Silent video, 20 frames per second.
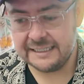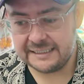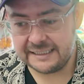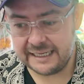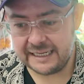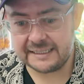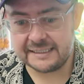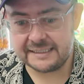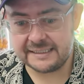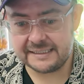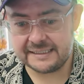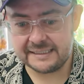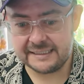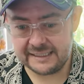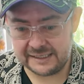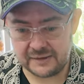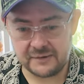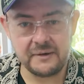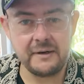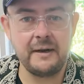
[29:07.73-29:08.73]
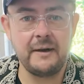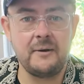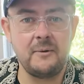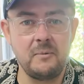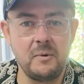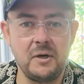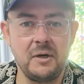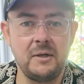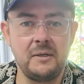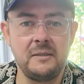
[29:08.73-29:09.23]
That's not our
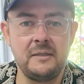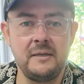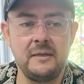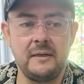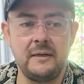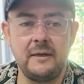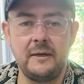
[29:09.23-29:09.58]
world.